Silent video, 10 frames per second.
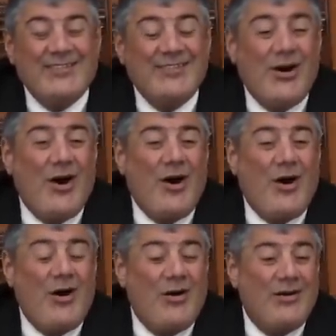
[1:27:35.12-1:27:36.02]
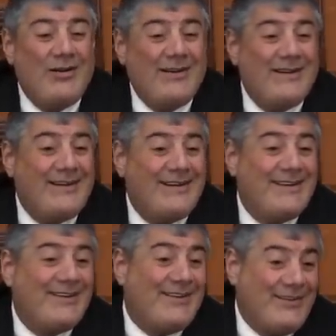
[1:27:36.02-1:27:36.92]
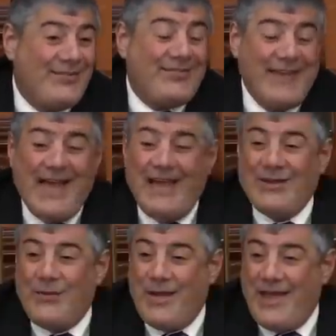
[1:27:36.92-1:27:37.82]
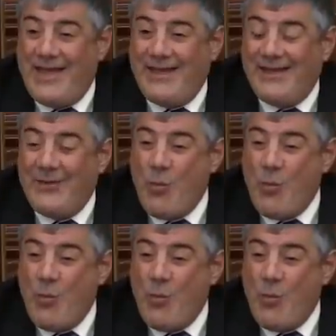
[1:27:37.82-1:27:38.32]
So, you see right away,